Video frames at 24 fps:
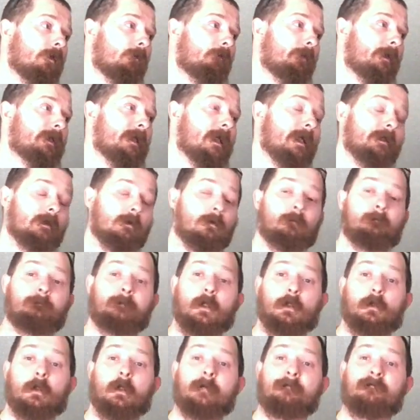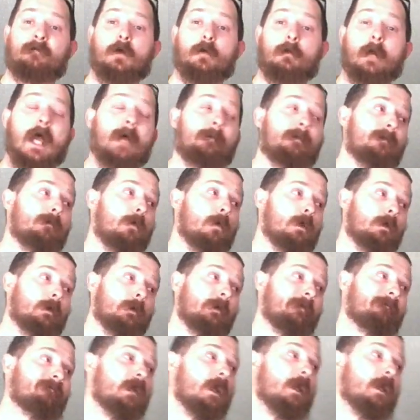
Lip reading: But yeah, you're looking for a rapid boil on the